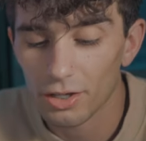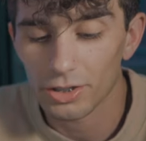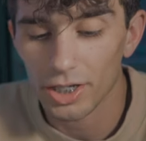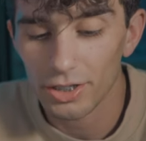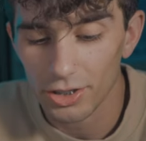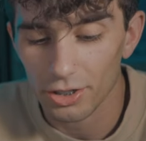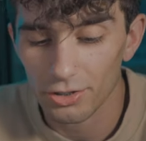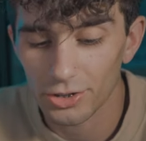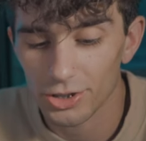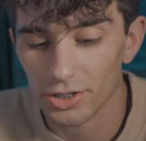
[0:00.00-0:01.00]
Okay, he's like,
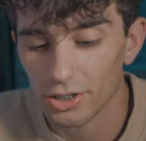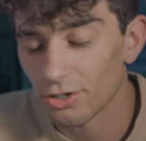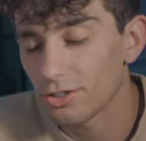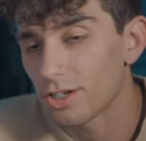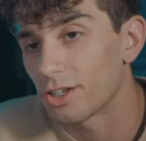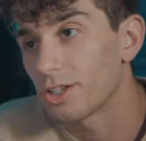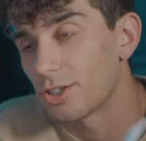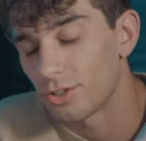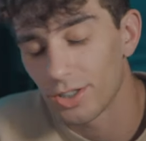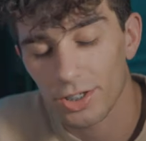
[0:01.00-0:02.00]
she's like, Arya,
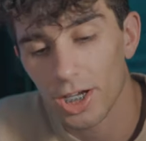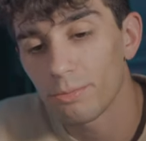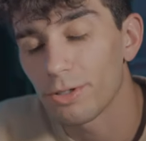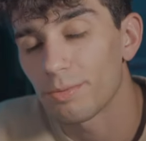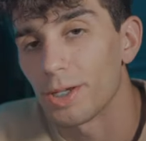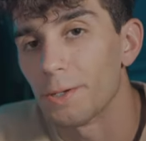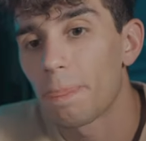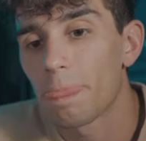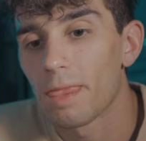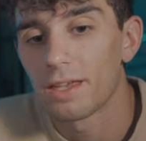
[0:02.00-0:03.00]
you need to come with me.
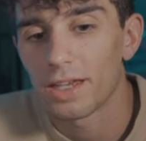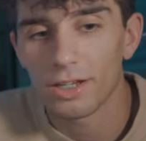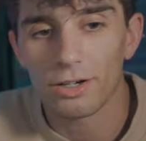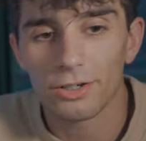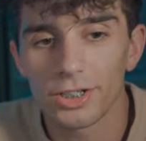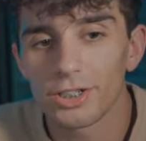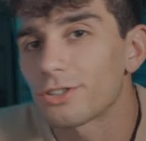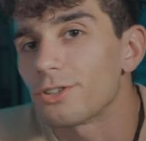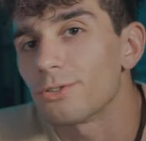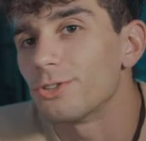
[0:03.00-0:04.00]
And Arya
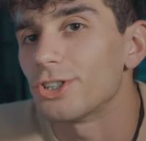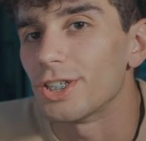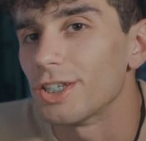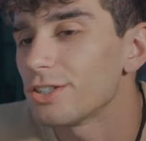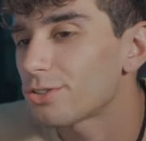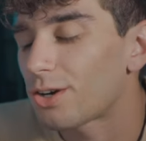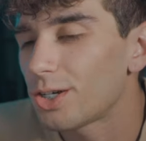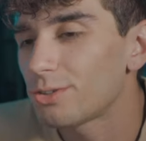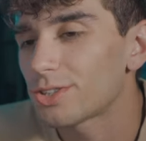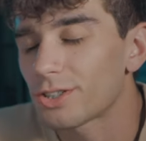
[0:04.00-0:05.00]
doesn't know who she is. So
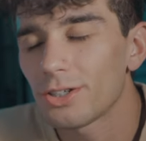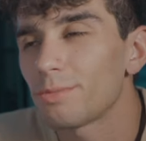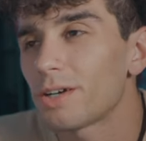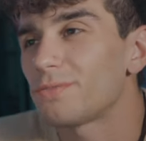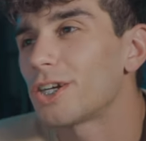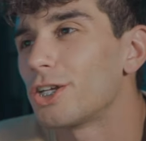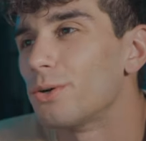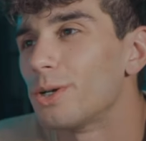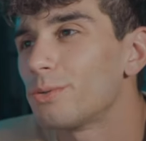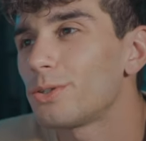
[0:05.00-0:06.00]
Arya was like, no, I'm not fucking
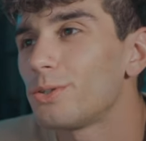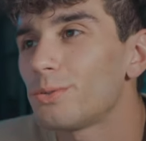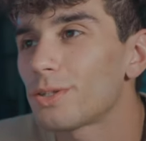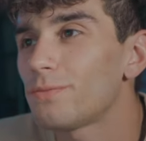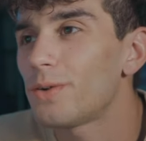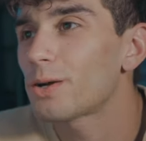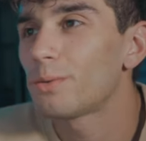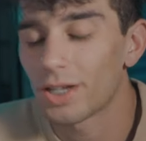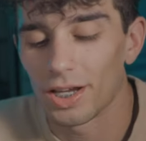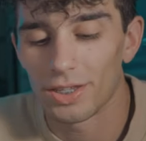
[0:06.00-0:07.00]
going with you. What the fuck
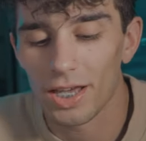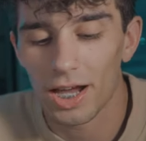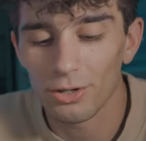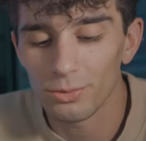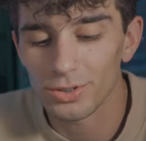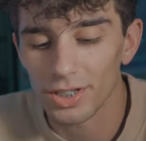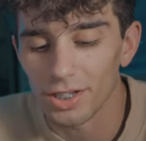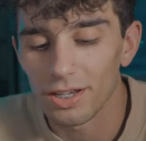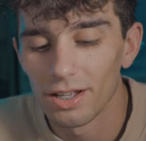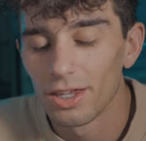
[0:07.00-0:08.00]
would I? And the Hound was
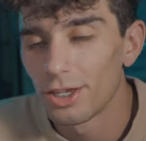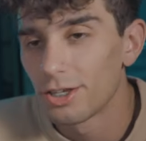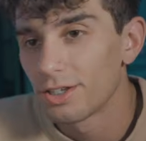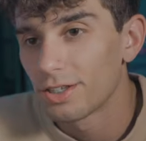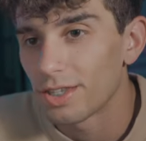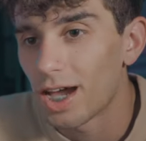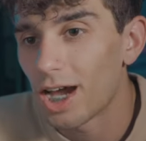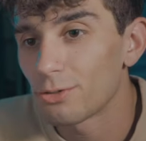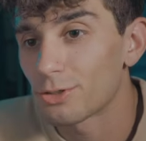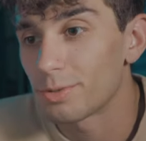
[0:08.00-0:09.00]
like, the
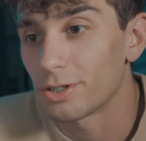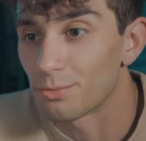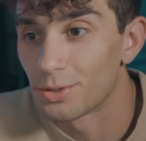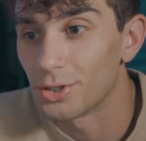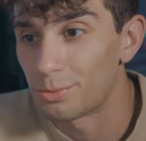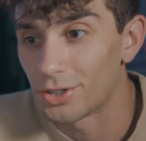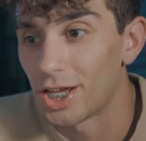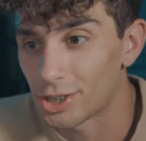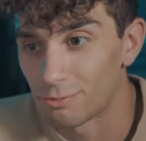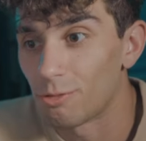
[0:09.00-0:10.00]
Hound was being really
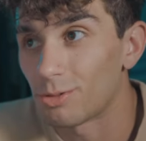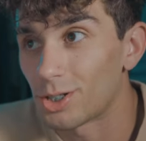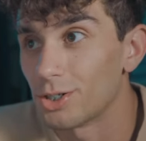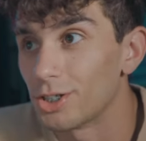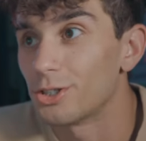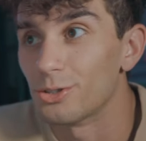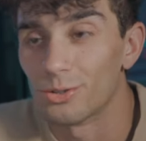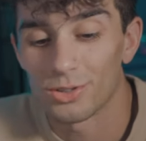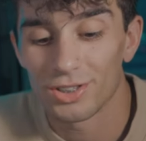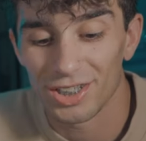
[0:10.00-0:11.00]
protective of Arya
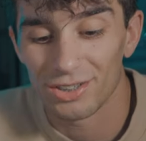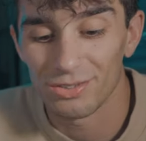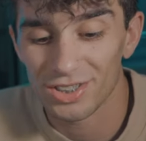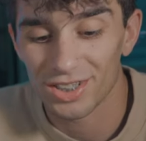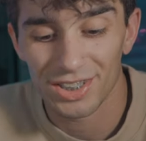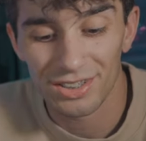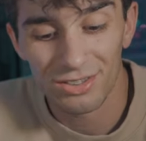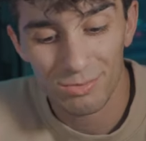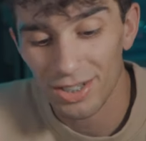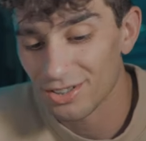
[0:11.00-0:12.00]
too. He was he
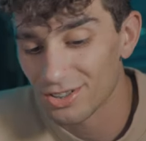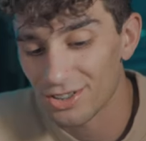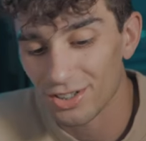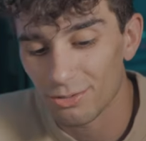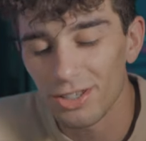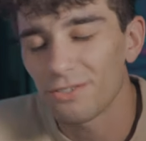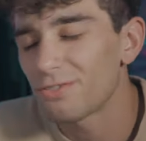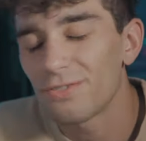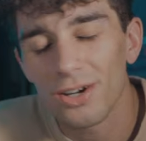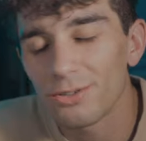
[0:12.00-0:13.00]
was basically just like, why the
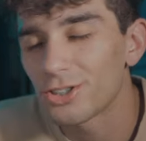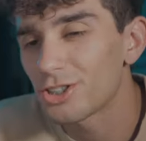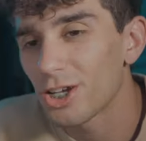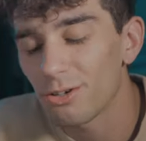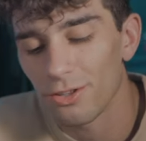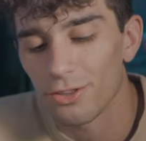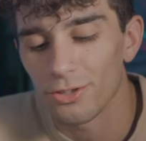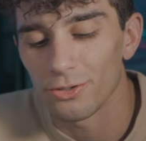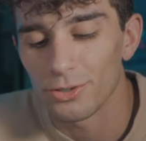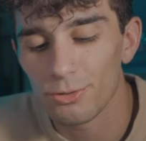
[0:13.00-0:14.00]
fuck would she go with
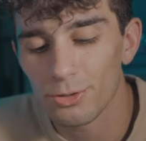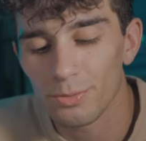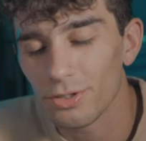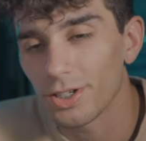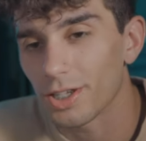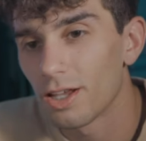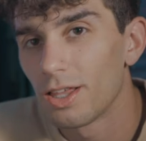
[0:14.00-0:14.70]
you? You were supposed like